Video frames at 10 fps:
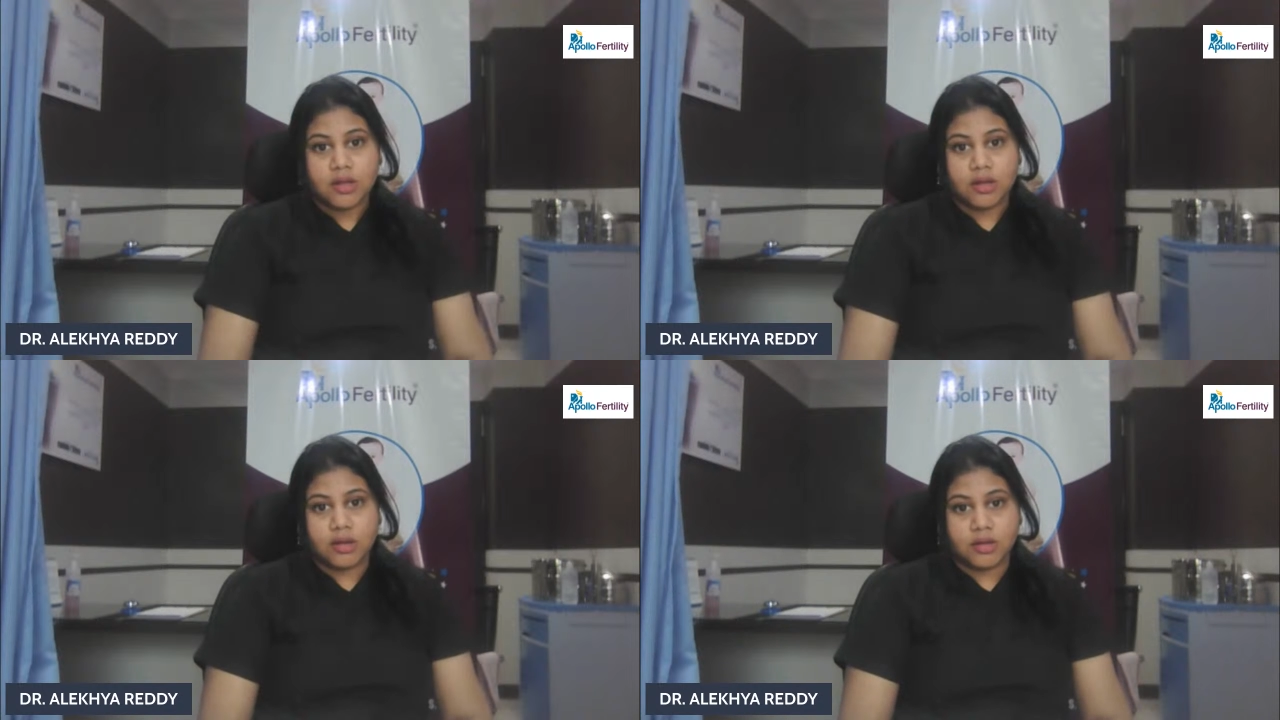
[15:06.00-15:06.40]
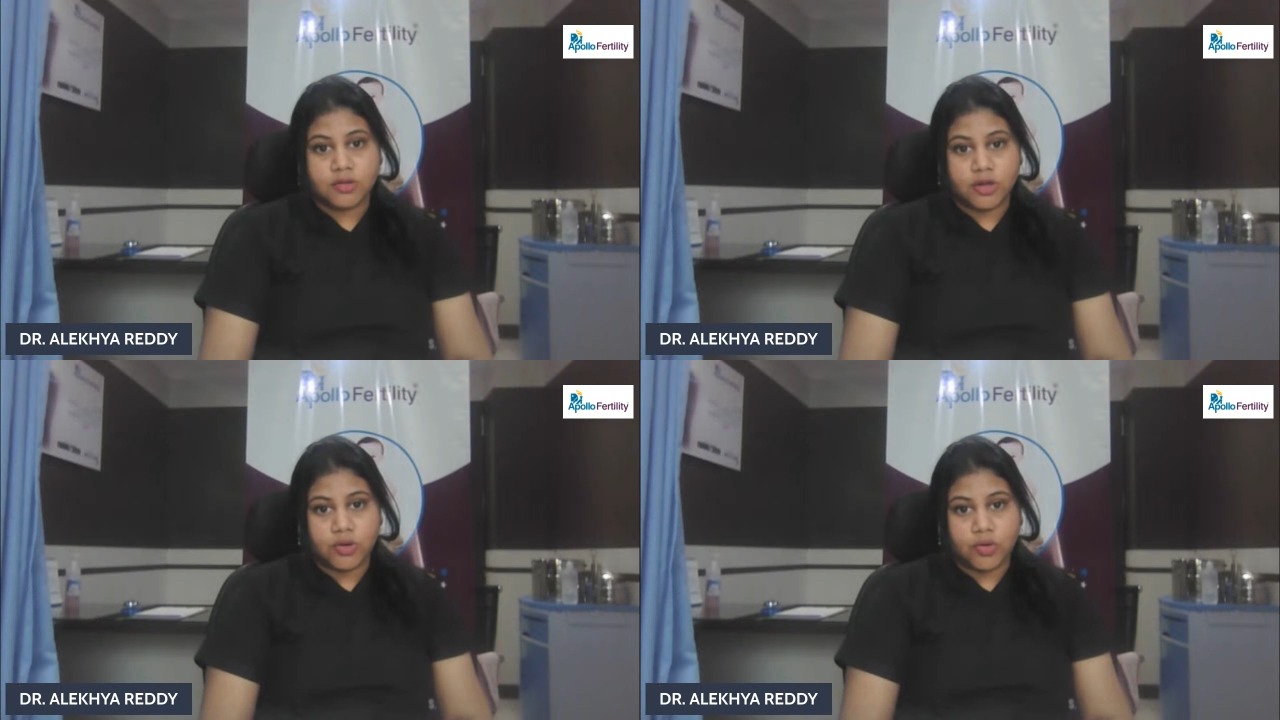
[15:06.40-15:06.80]

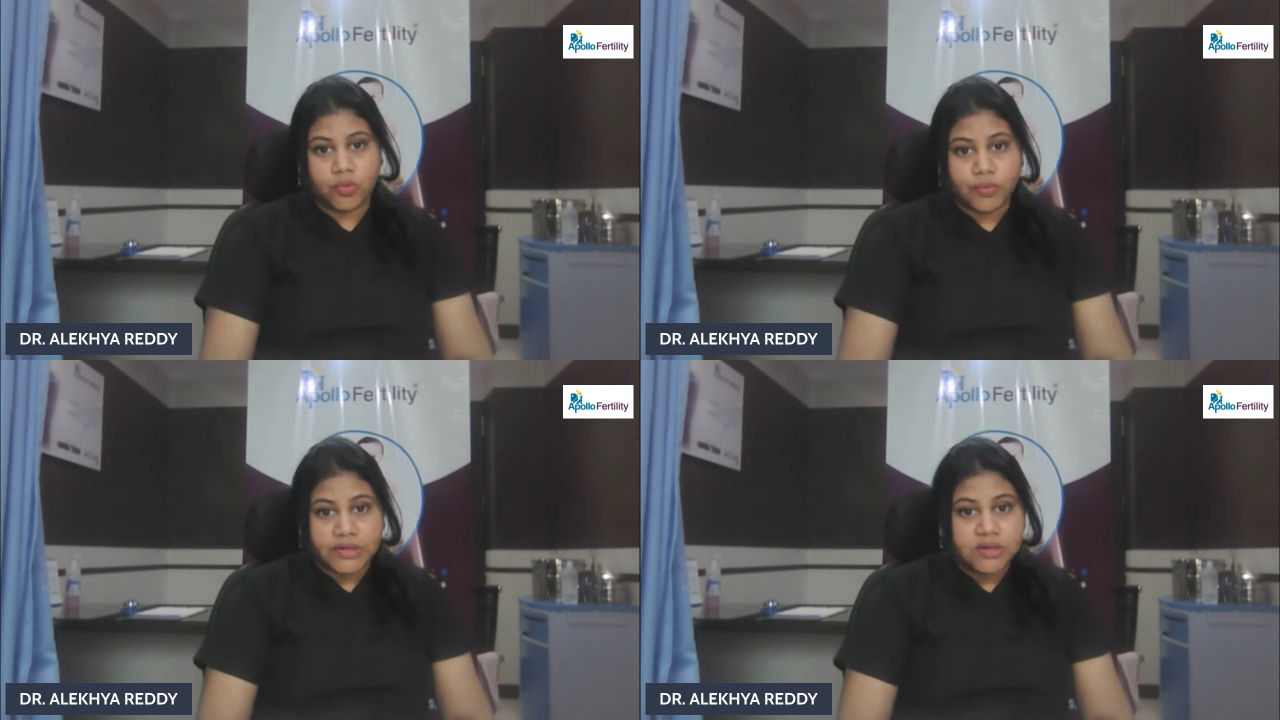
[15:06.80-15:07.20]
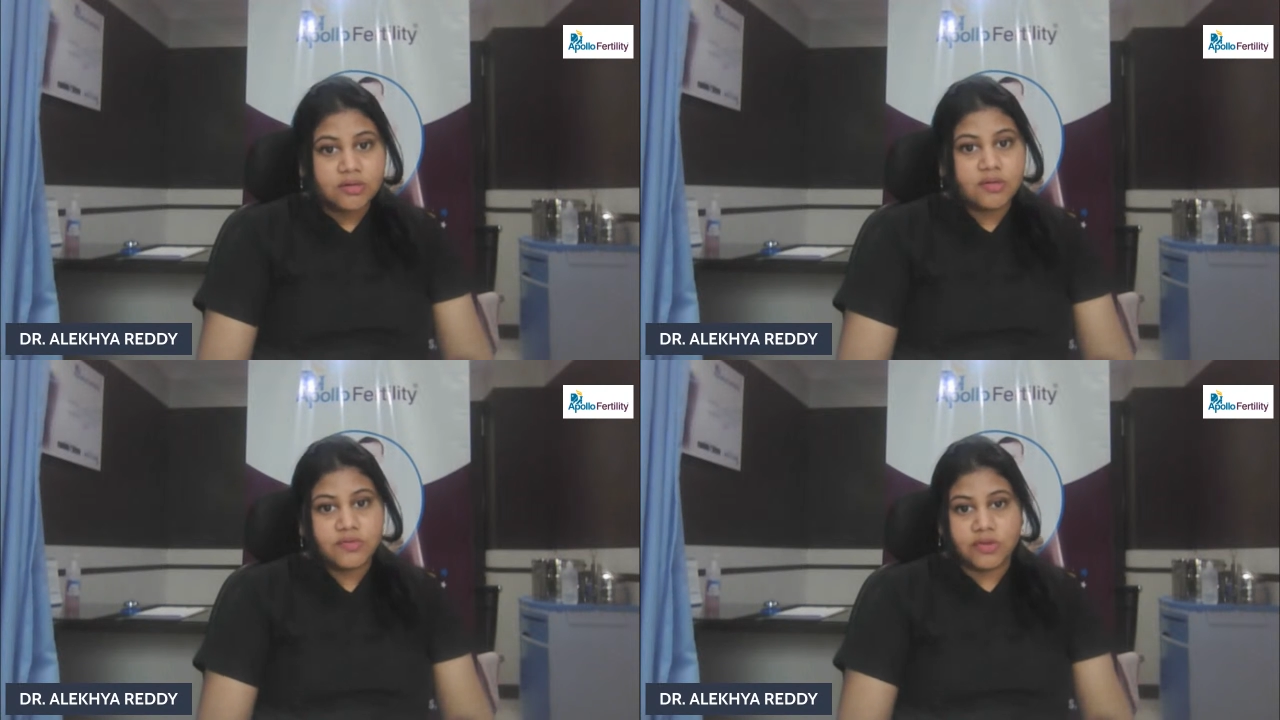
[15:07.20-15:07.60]
The
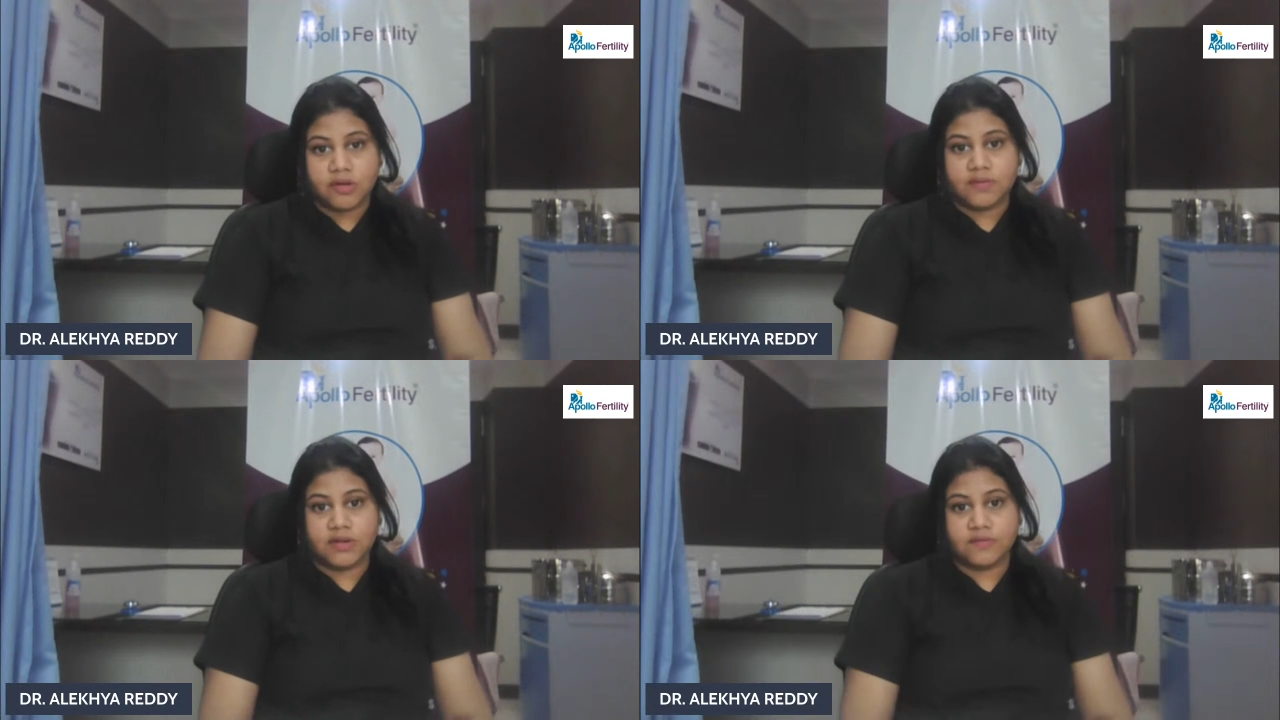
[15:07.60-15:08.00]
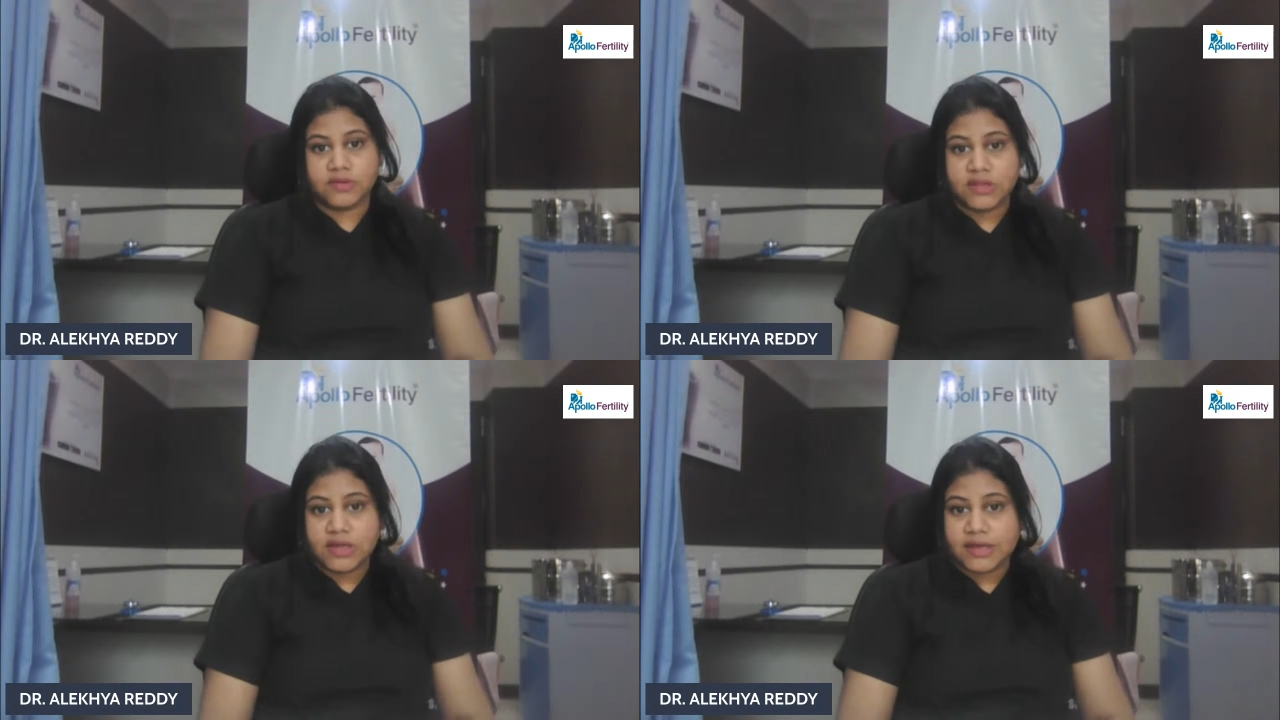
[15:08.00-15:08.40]
ovarian reserve and
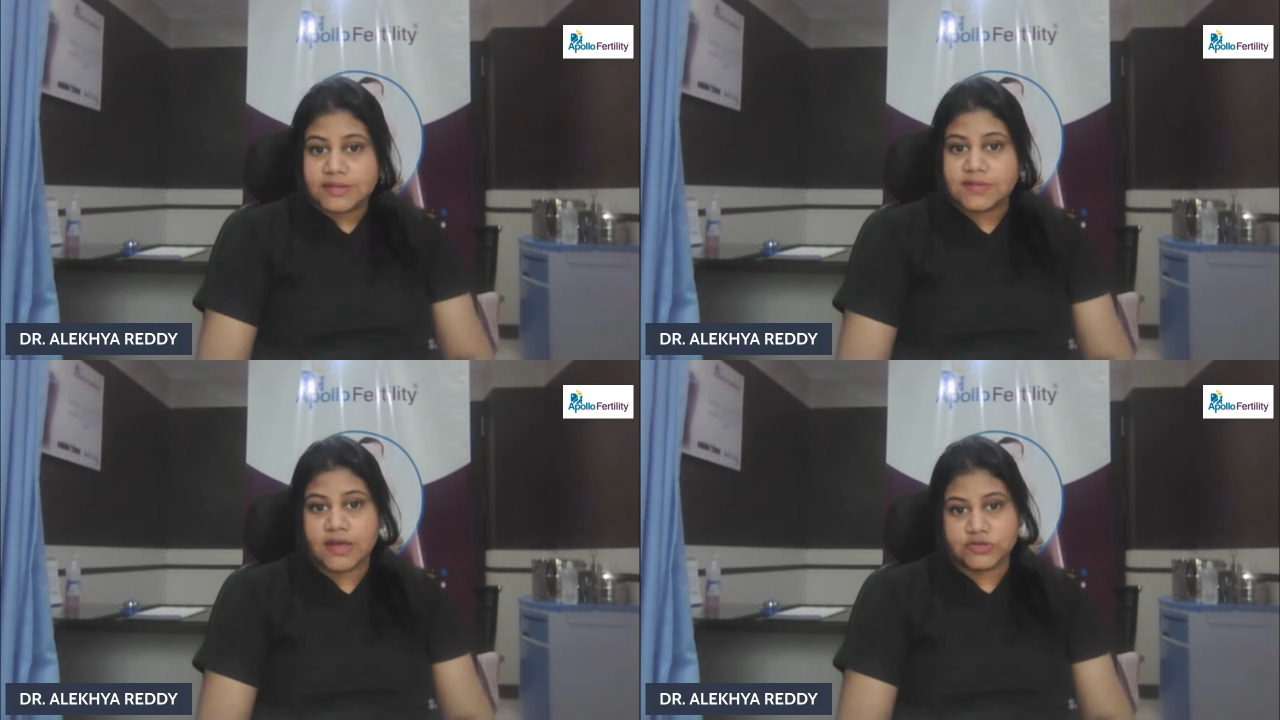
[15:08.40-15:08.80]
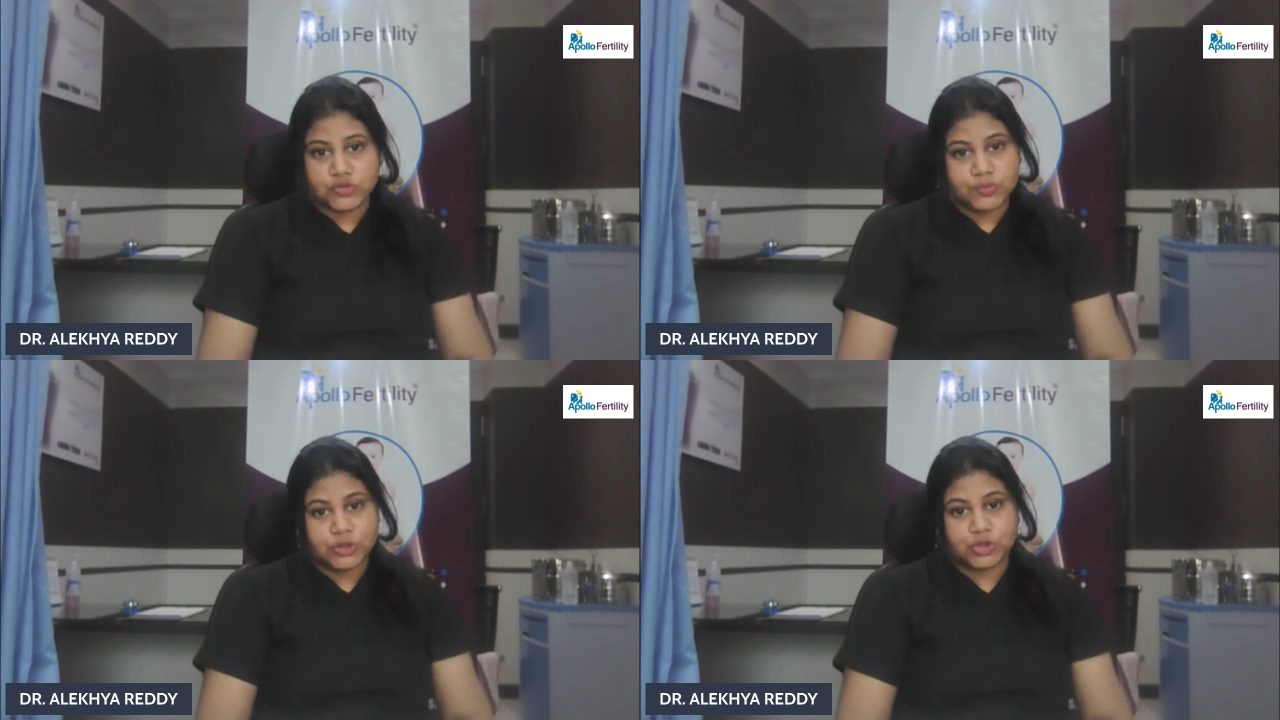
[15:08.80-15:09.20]
everything else has
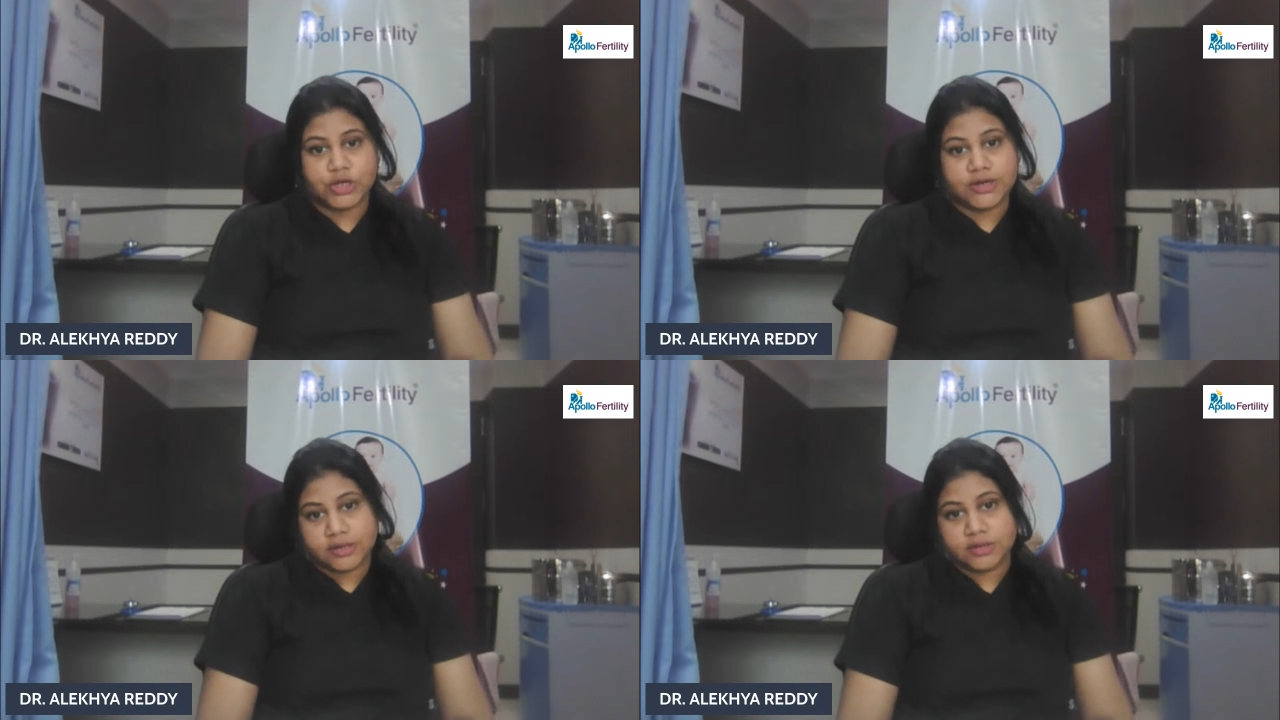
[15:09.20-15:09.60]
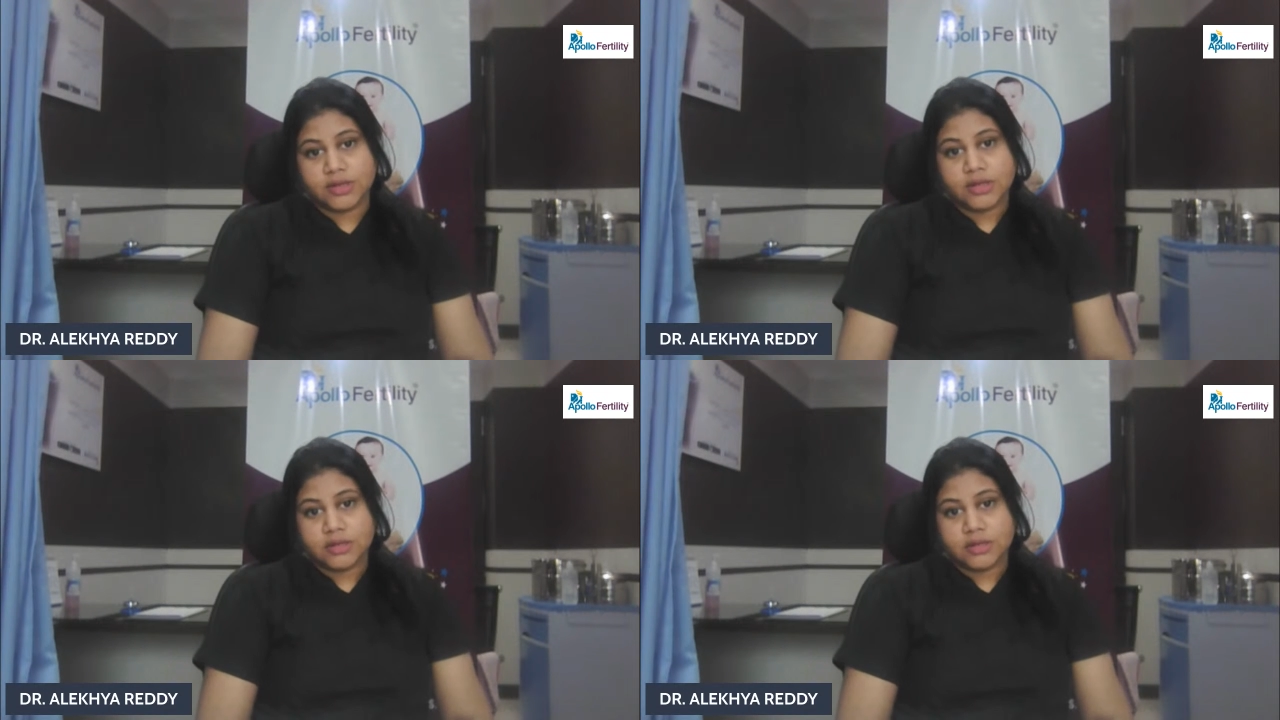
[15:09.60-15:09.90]
to be checked, and